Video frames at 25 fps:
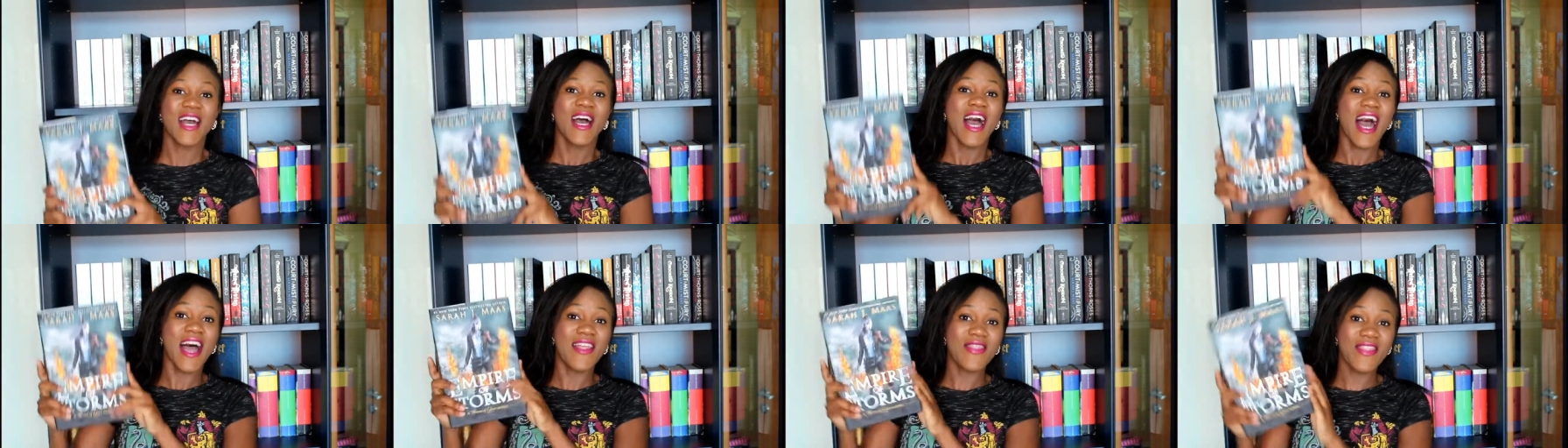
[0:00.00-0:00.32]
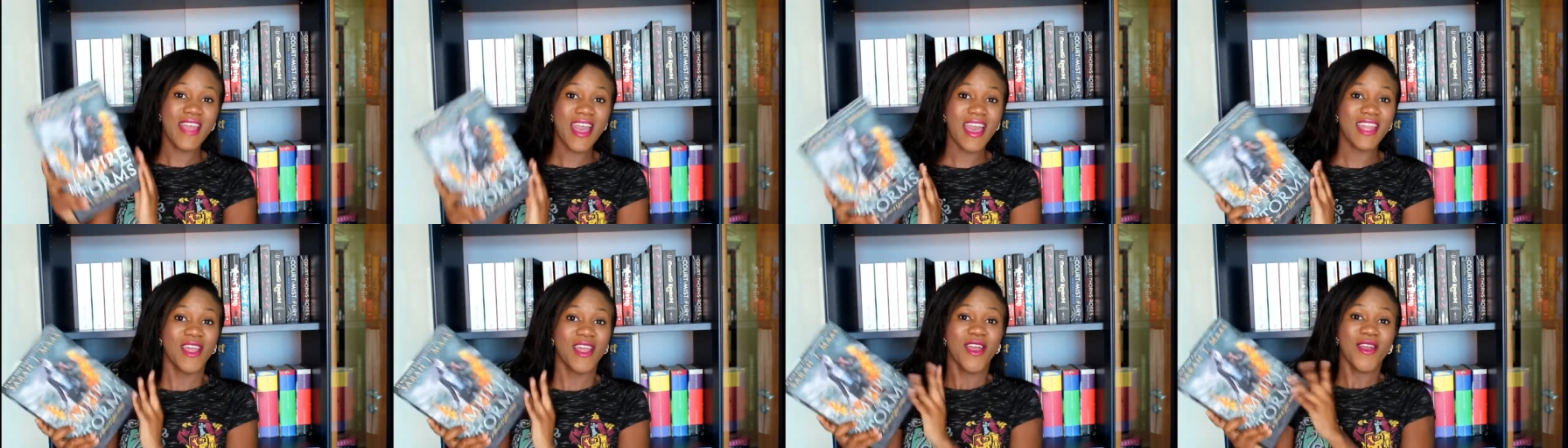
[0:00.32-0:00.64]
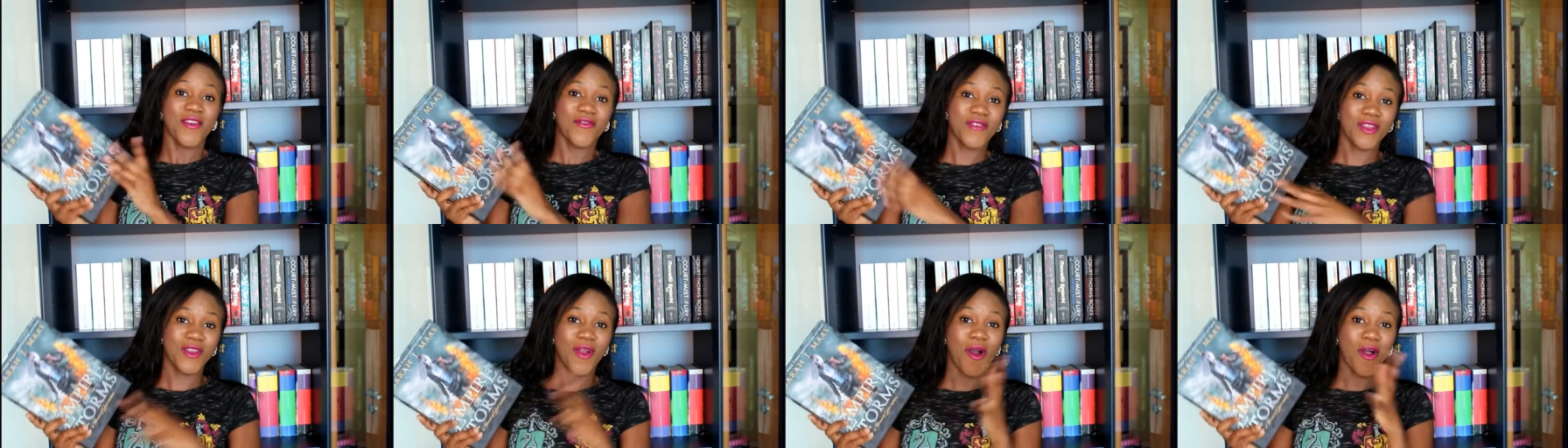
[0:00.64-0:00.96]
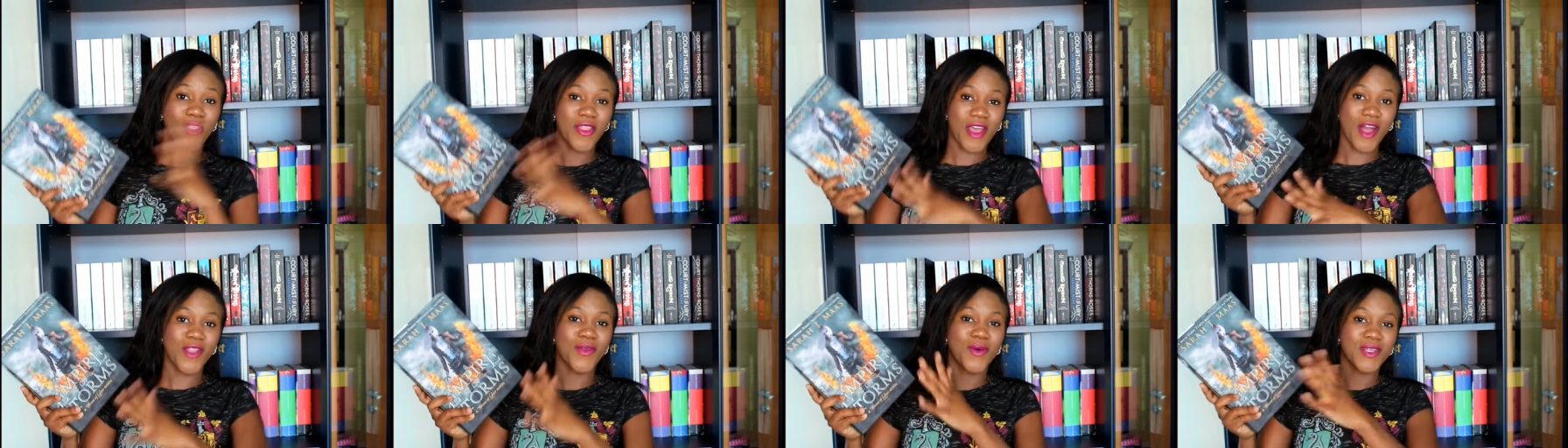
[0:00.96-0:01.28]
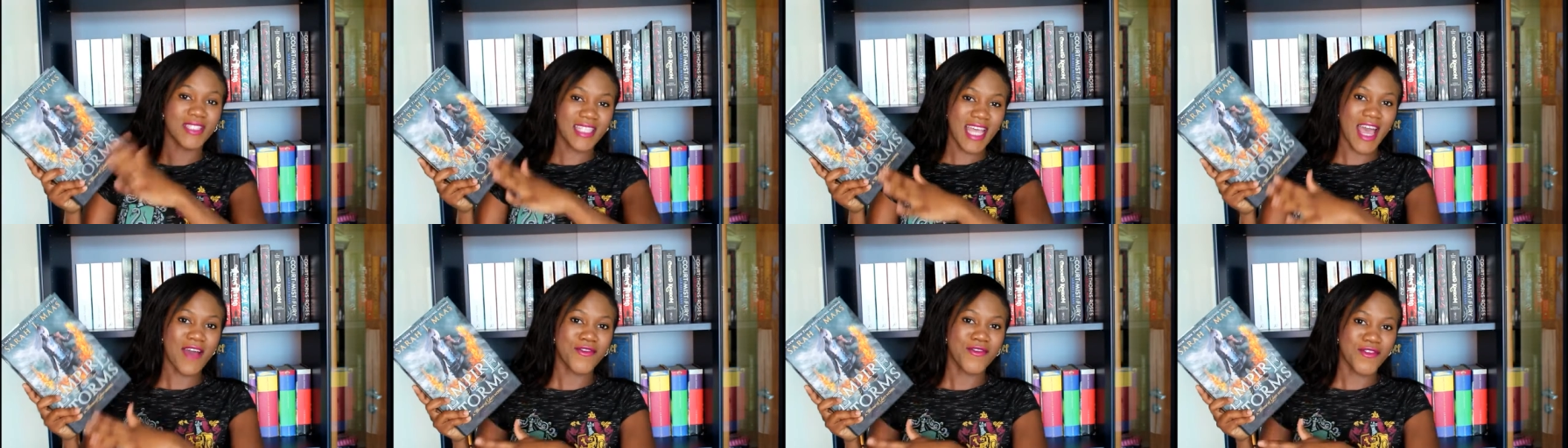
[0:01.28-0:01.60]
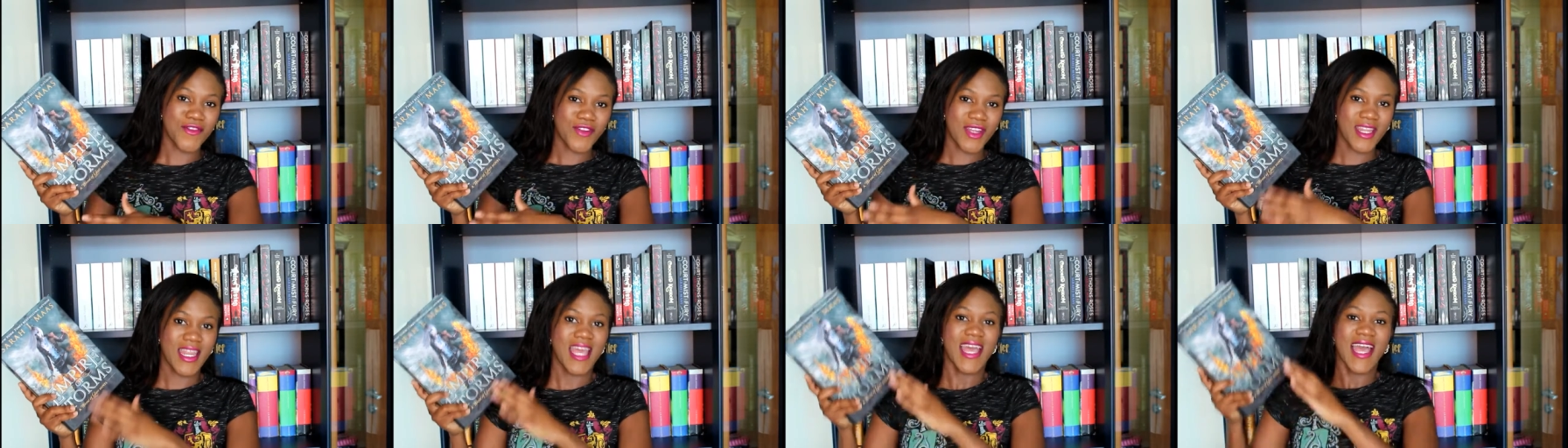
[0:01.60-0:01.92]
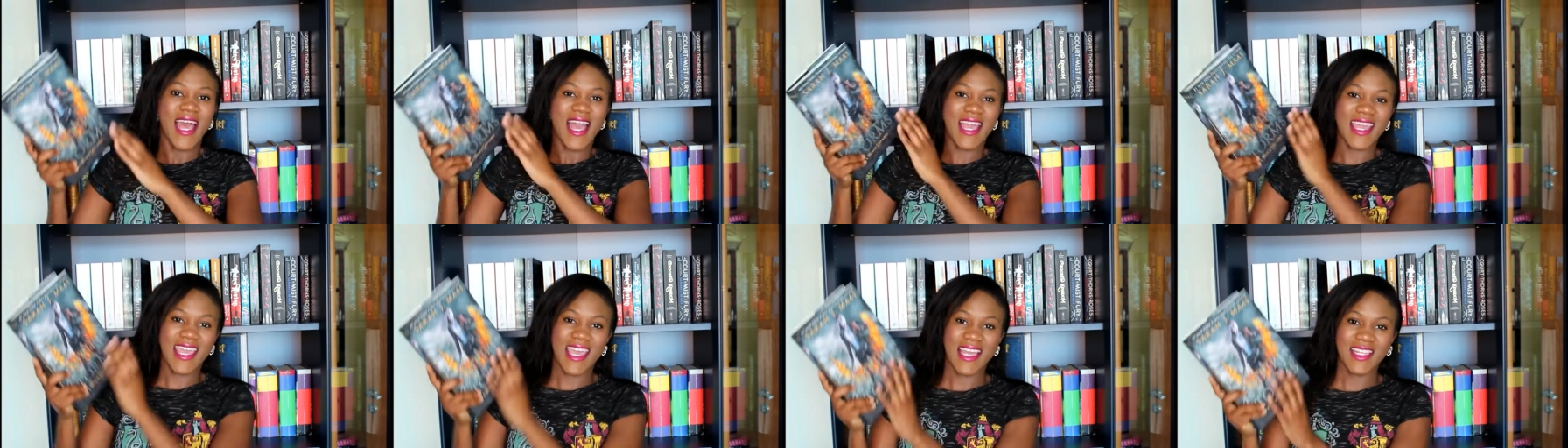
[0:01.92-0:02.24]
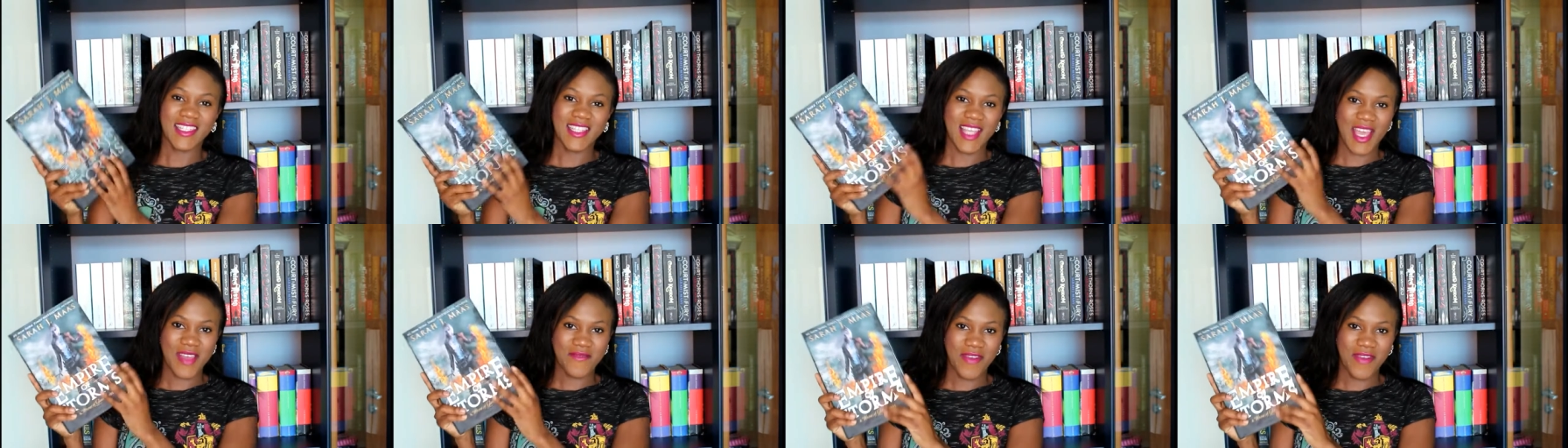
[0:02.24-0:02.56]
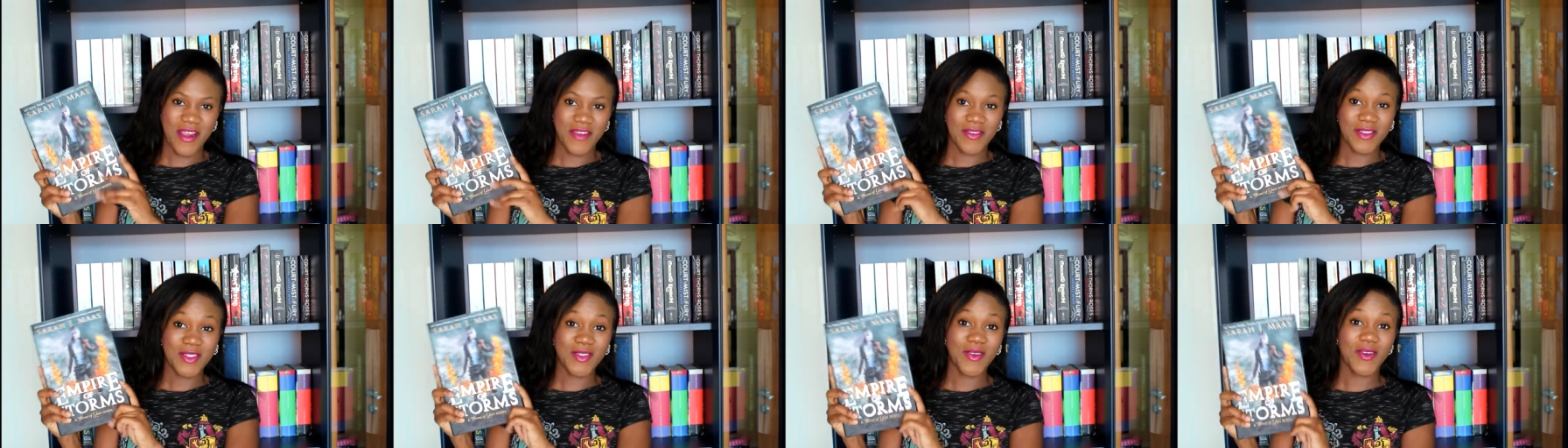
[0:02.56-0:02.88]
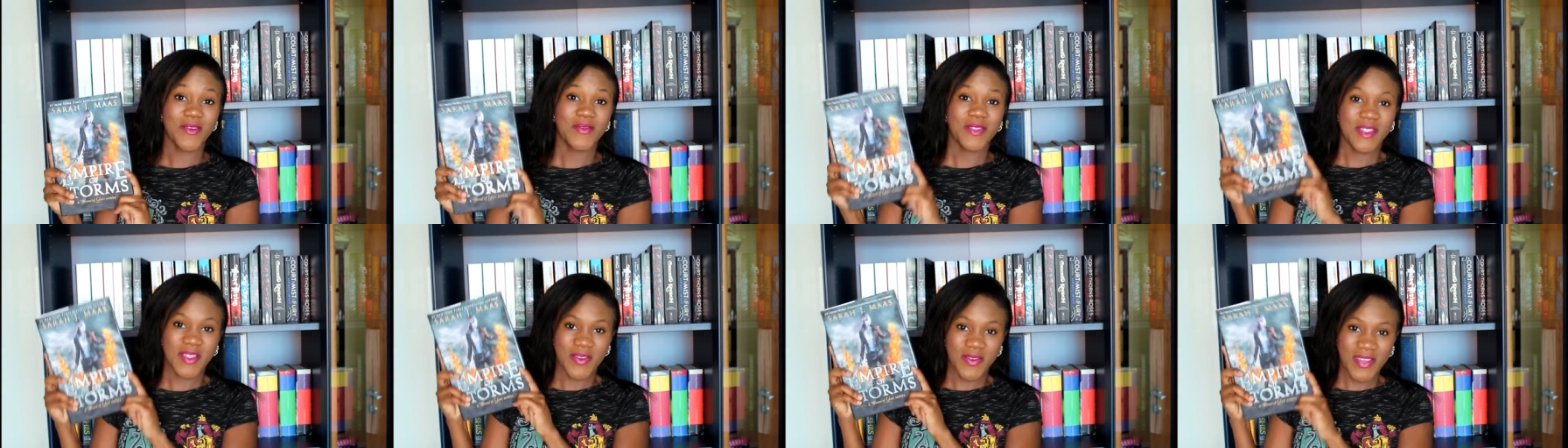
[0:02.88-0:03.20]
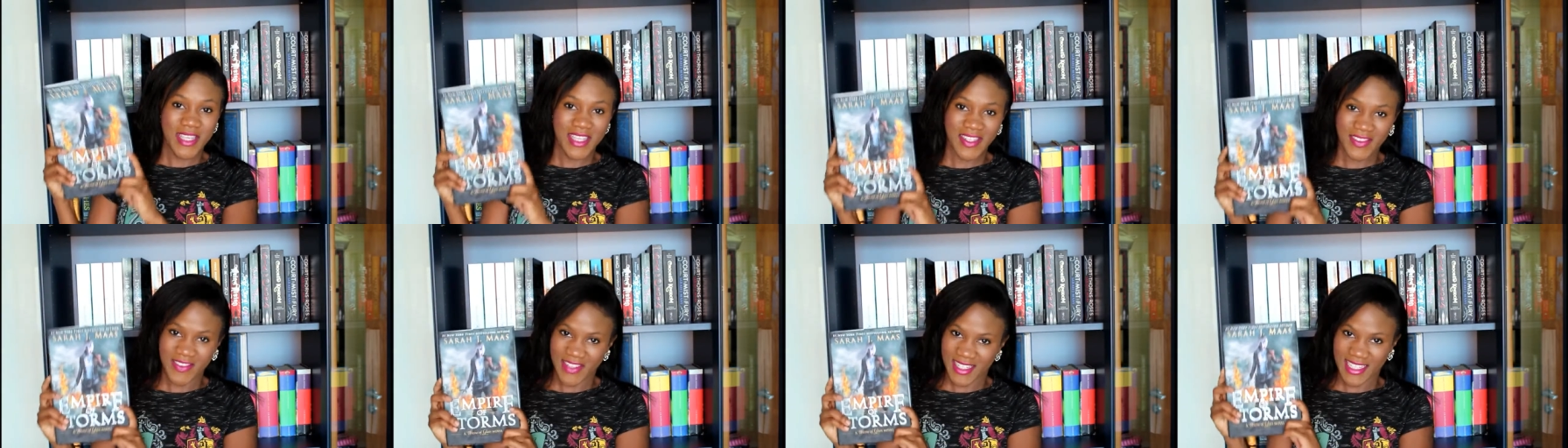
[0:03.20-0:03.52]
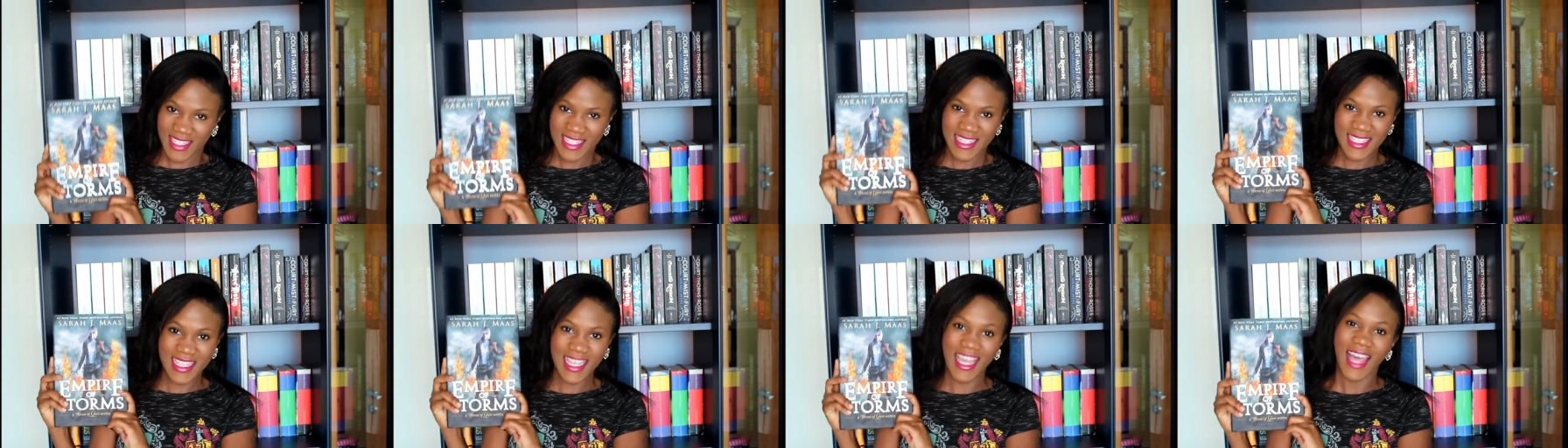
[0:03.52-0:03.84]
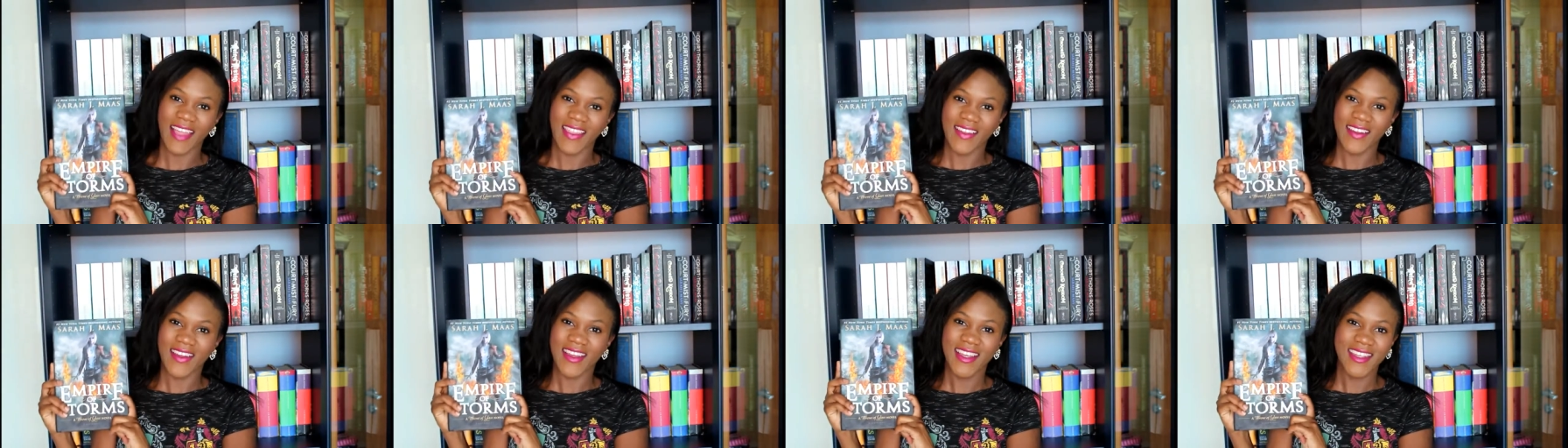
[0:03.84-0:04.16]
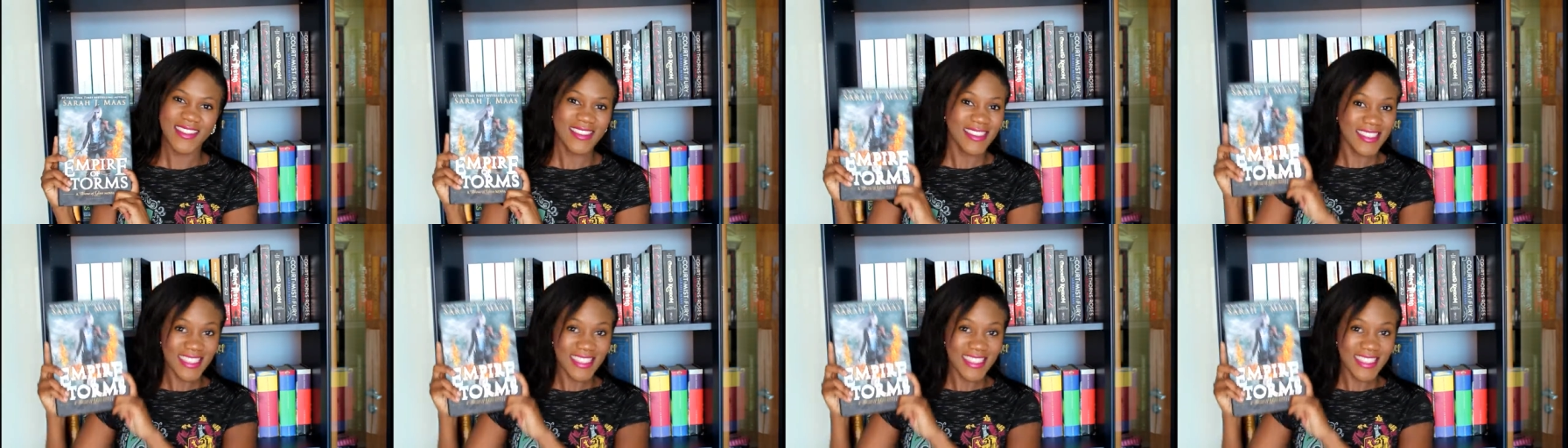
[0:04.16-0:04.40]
and then read all the other ones after it and get to Empire Storm so we can read it together.